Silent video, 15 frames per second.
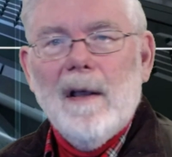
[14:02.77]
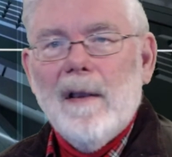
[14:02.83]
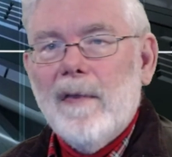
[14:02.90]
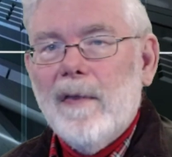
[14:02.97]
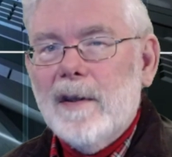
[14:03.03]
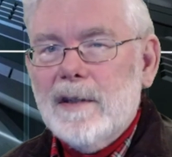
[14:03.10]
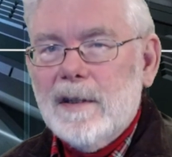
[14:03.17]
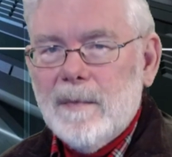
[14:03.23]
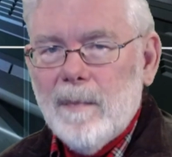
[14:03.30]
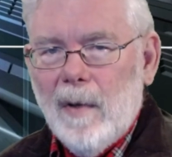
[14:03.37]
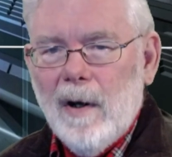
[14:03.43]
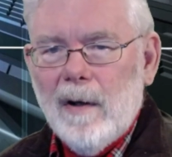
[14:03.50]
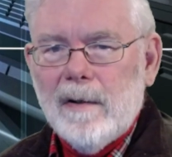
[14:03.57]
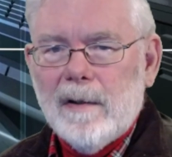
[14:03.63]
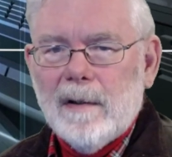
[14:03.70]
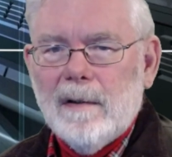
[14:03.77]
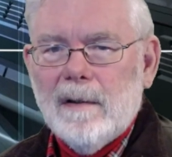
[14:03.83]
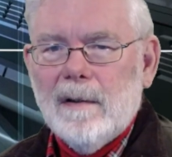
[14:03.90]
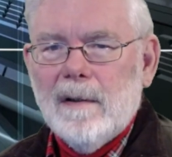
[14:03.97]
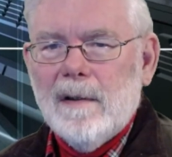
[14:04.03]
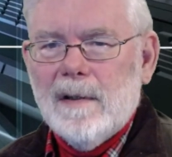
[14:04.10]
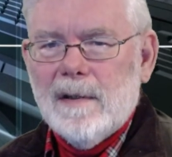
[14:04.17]
the S.M.A.R.T
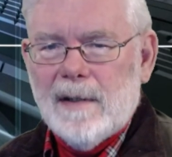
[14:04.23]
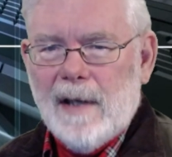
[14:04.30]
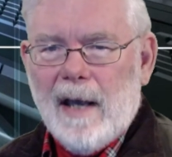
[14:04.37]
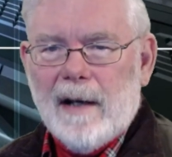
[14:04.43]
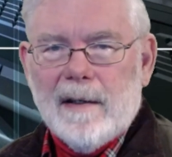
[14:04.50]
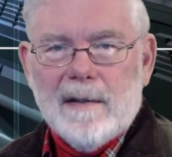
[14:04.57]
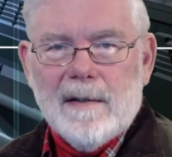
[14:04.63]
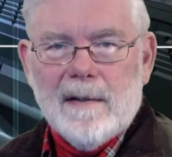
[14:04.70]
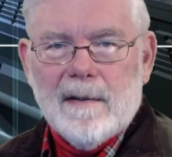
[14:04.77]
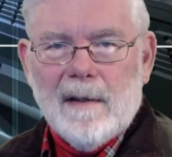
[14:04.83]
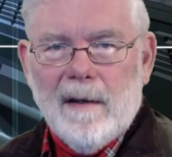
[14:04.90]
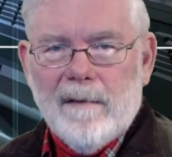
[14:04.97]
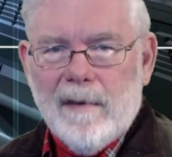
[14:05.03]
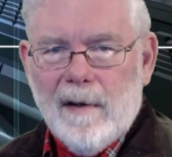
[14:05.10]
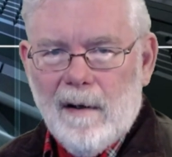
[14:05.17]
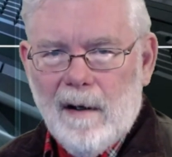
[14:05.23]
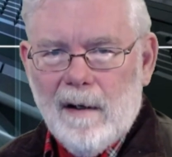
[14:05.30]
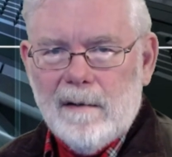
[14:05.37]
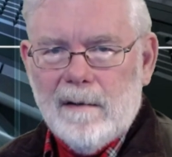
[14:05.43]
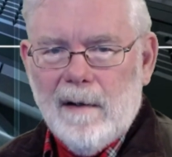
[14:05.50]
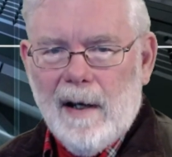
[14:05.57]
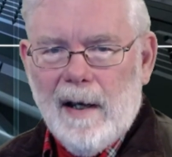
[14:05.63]
status of their
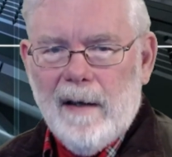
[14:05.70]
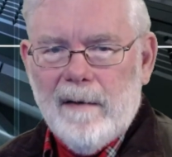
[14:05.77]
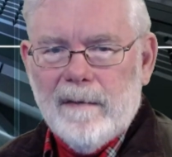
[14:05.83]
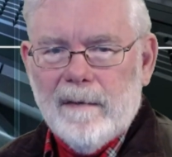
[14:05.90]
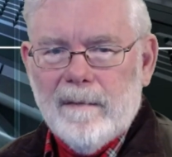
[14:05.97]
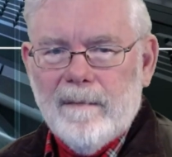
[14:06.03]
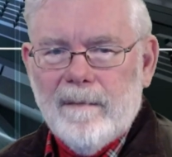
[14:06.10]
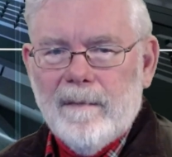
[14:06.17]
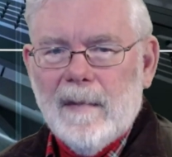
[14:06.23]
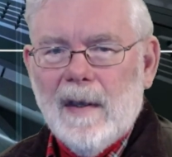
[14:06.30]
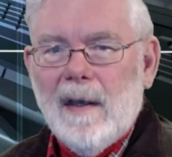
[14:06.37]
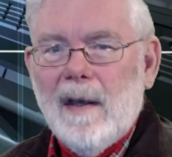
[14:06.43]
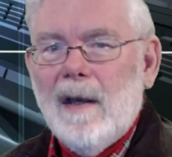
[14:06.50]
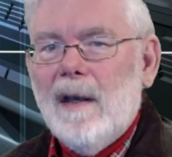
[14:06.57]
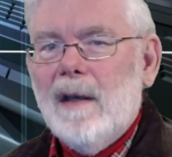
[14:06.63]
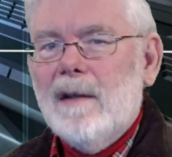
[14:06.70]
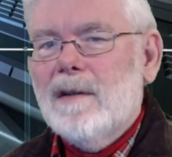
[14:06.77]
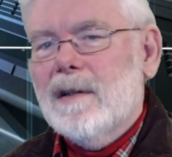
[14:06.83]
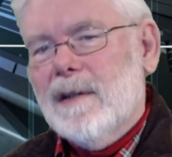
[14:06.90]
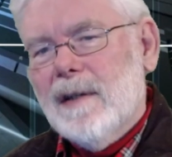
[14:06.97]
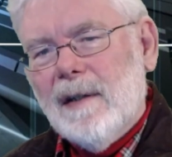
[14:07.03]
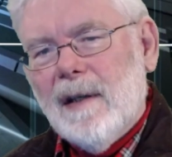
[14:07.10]
hard drive,
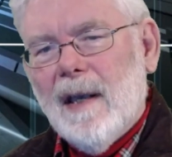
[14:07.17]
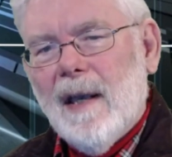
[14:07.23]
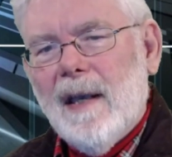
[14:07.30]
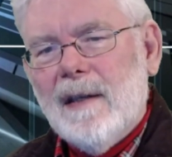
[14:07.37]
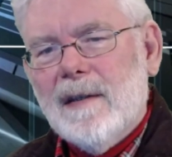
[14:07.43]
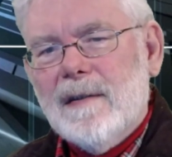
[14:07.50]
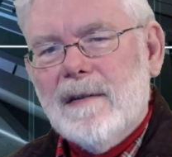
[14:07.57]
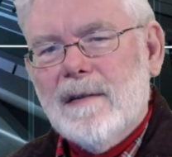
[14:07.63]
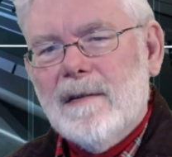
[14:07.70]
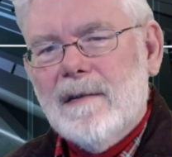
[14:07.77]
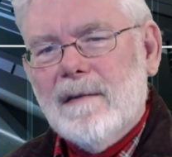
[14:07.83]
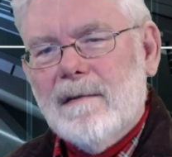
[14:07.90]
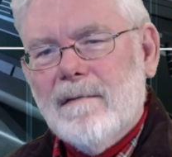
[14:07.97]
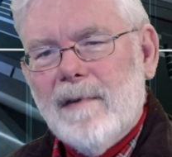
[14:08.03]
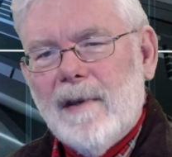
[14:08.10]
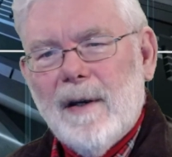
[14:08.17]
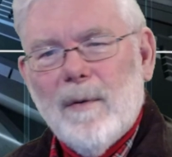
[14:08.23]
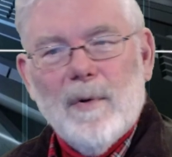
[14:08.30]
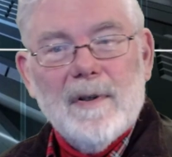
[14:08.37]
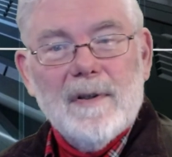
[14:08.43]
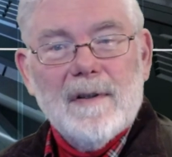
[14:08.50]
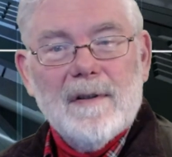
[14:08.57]
just in case there
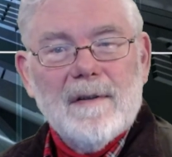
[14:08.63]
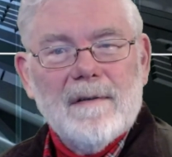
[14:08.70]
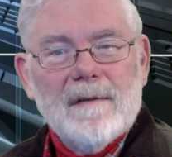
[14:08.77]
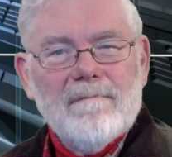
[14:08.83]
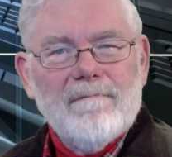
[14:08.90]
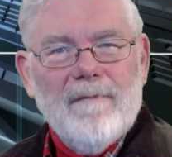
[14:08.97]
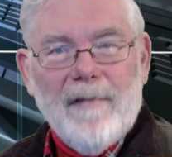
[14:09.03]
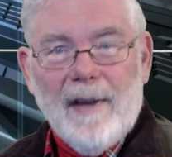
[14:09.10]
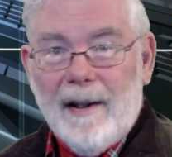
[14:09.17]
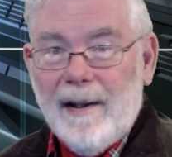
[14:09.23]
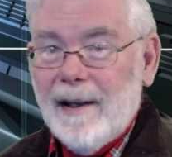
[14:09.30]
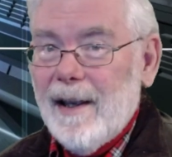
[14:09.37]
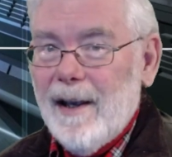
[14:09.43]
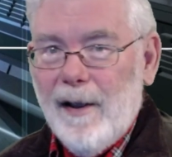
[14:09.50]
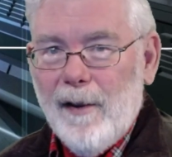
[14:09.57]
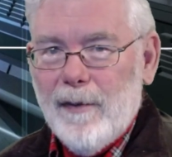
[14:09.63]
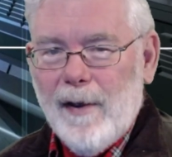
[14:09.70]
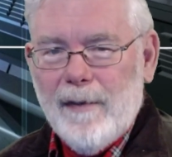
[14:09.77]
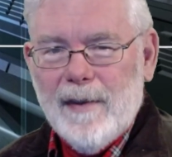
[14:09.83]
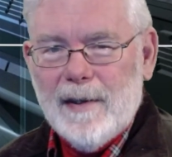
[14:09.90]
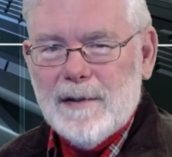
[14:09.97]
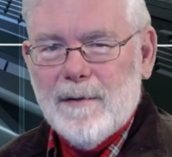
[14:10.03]
was failing health on
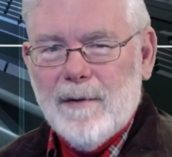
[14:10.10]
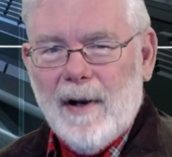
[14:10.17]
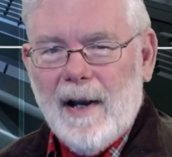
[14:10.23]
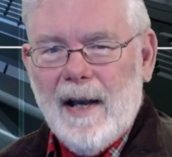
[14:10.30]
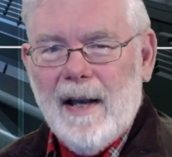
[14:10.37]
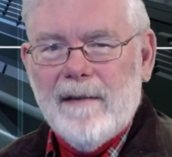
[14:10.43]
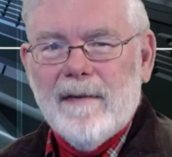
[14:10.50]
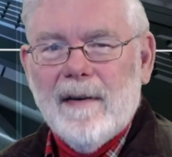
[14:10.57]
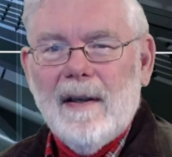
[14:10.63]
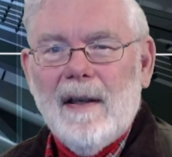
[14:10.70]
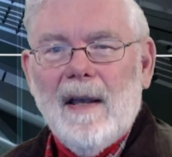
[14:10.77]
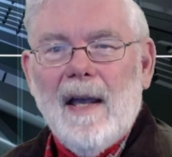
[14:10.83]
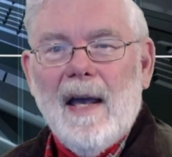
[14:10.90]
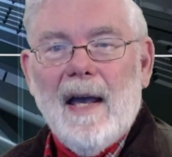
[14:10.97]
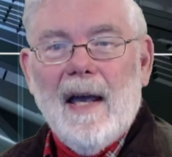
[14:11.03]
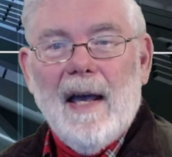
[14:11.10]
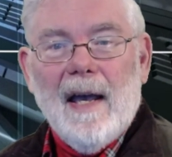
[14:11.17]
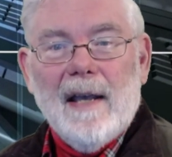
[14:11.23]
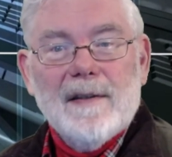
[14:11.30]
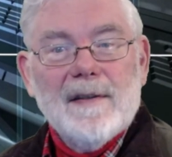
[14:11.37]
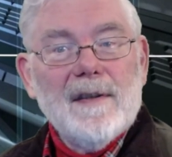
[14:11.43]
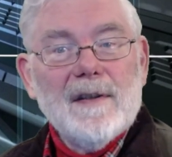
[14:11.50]
this drive
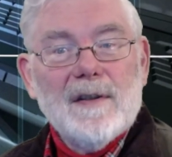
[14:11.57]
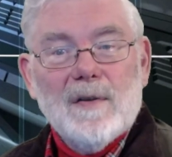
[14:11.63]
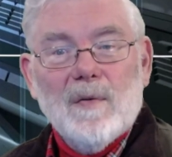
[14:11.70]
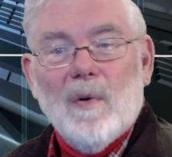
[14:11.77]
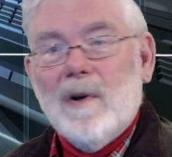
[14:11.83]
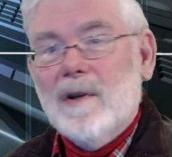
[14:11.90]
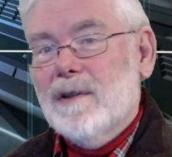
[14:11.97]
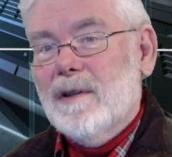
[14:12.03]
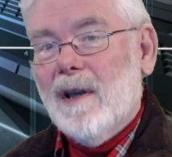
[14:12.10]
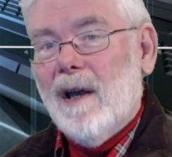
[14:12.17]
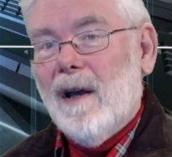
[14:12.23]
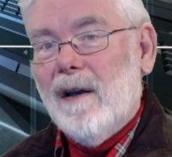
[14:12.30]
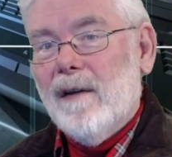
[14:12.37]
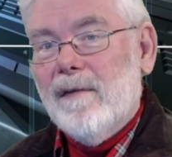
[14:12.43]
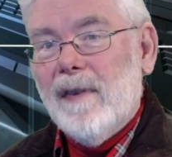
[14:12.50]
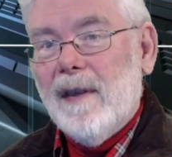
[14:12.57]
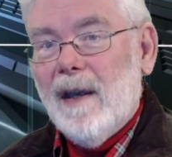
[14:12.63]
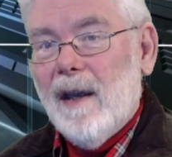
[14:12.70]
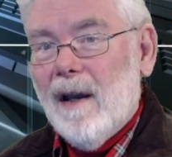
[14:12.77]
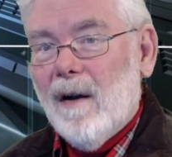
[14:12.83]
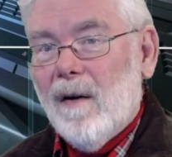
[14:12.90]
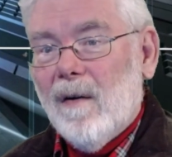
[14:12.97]
as the source of the
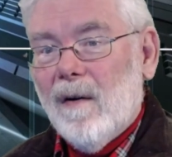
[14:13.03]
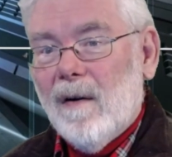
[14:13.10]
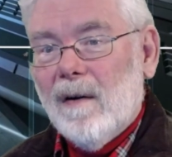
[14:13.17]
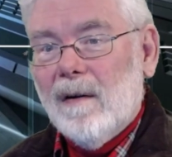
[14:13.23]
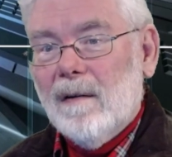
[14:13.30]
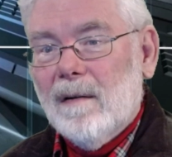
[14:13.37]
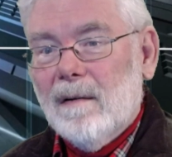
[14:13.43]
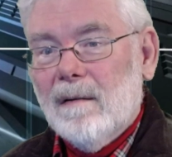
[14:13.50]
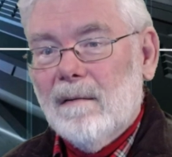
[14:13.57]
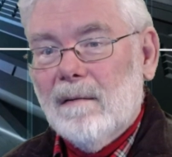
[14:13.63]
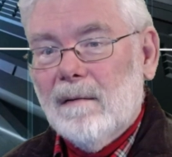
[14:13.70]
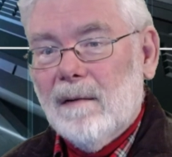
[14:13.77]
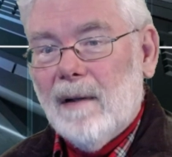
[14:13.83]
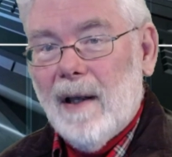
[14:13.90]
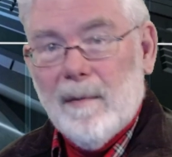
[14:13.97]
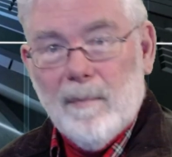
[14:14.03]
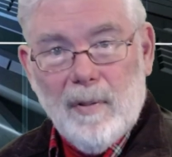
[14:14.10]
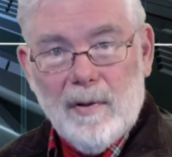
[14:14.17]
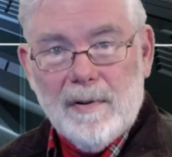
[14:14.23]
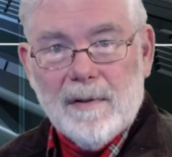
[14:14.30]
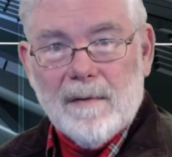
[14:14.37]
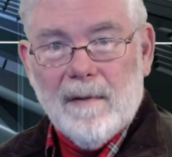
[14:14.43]
error and
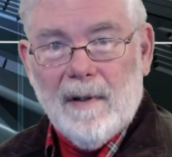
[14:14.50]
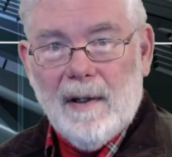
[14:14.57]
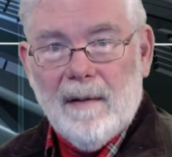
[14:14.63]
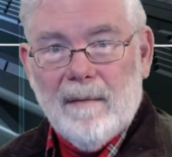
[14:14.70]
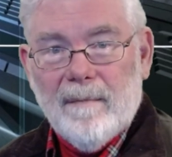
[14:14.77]
blue screen.